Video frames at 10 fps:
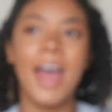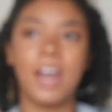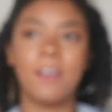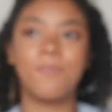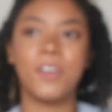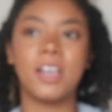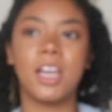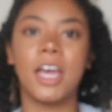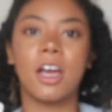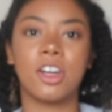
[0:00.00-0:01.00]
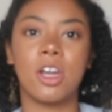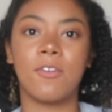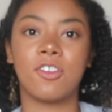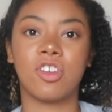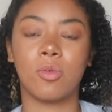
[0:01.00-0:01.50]
And I feel like, I don't know
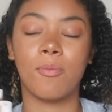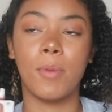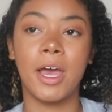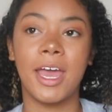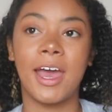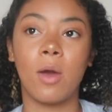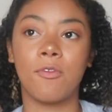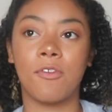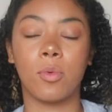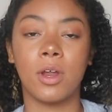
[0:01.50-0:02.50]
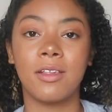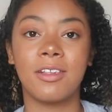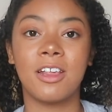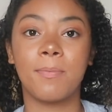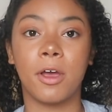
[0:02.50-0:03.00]
if it's just with my hair or with everyone
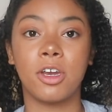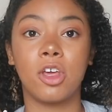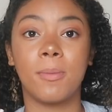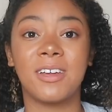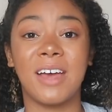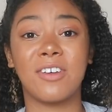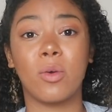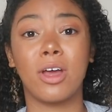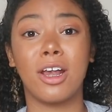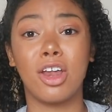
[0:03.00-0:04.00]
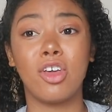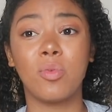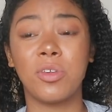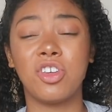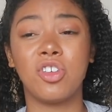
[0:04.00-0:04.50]
else's, but I know you're meant to have it quite
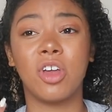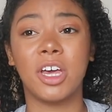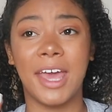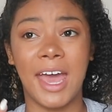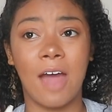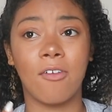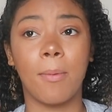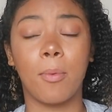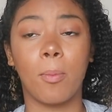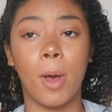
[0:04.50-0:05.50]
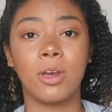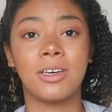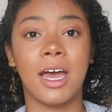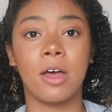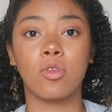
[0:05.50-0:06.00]
loose when you do like your hair up or
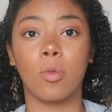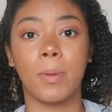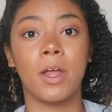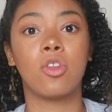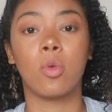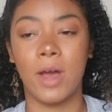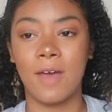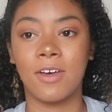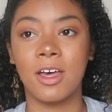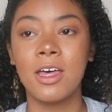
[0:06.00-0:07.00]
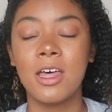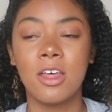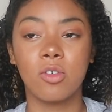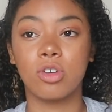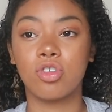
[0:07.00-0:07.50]
ponytails or buns or whatever.
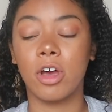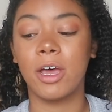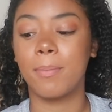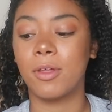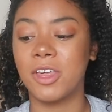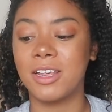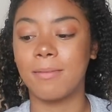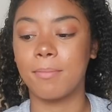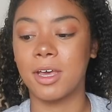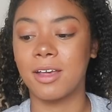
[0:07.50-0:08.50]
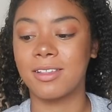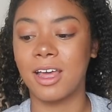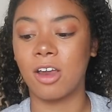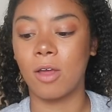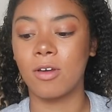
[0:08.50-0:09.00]
So I try and put these in because
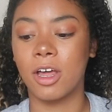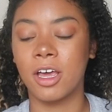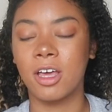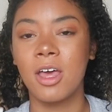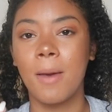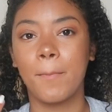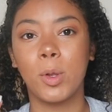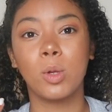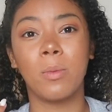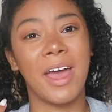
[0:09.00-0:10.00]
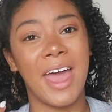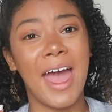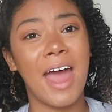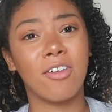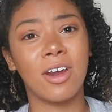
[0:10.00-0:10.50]
they don't like pull my
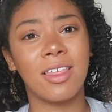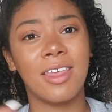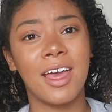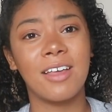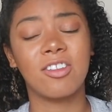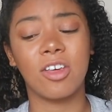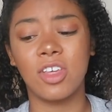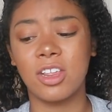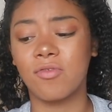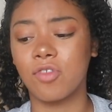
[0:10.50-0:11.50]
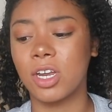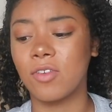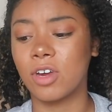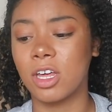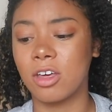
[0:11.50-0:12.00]
hair or anything. So these are really,
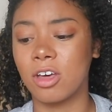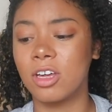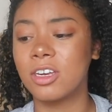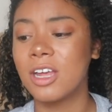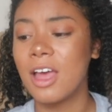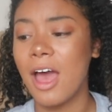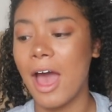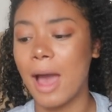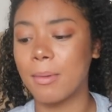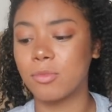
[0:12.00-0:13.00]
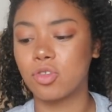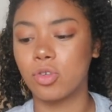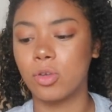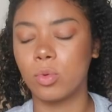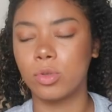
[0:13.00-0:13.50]
really good. I'm
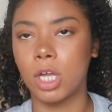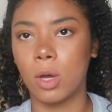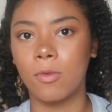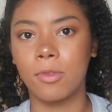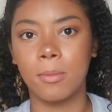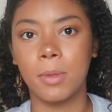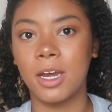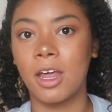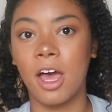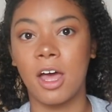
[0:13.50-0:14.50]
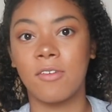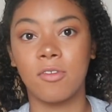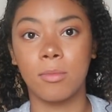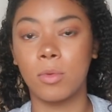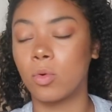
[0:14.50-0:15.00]
sure you all know of them and heard of
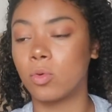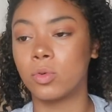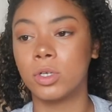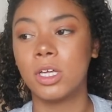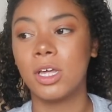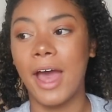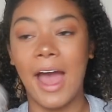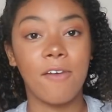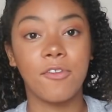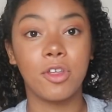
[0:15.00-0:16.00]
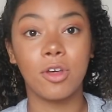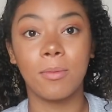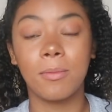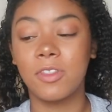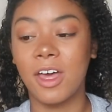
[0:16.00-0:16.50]
them or have
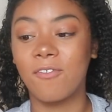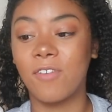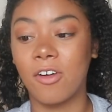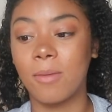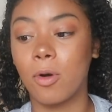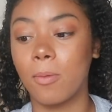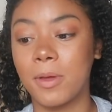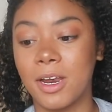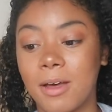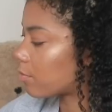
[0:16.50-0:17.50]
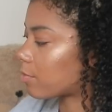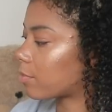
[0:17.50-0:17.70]
them. They're very popular.